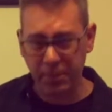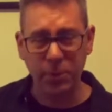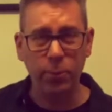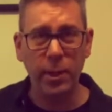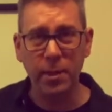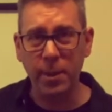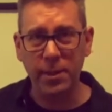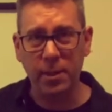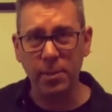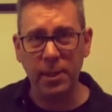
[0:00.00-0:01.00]
to the rhythm and it's a
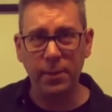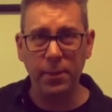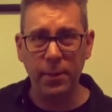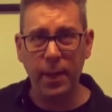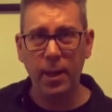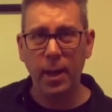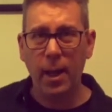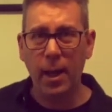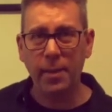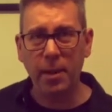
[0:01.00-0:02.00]
completely different thing.
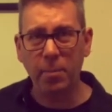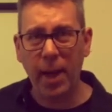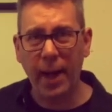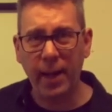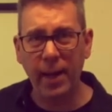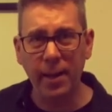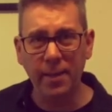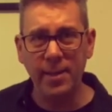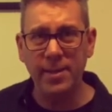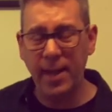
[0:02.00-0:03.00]
I think back in the
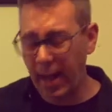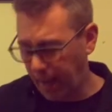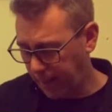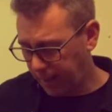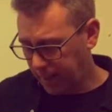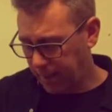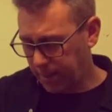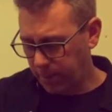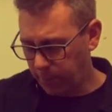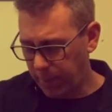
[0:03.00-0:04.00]
day,
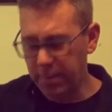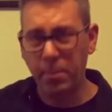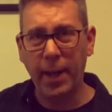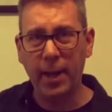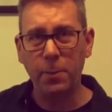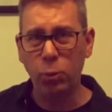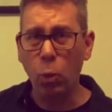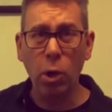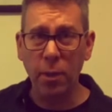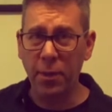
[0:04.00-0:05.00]
rhythm pickups
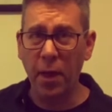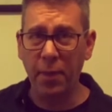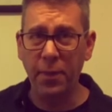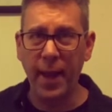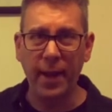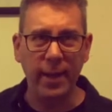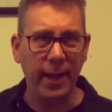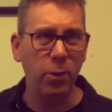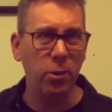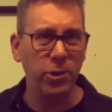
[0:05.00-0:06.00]
were the thing. Like in
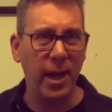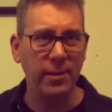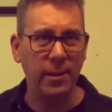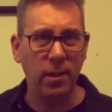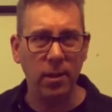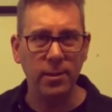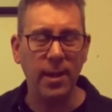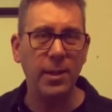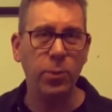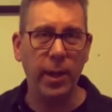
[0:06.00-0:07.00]
old jazz guitars,
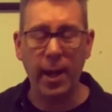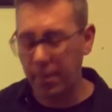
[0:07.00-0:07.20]
that's where you had a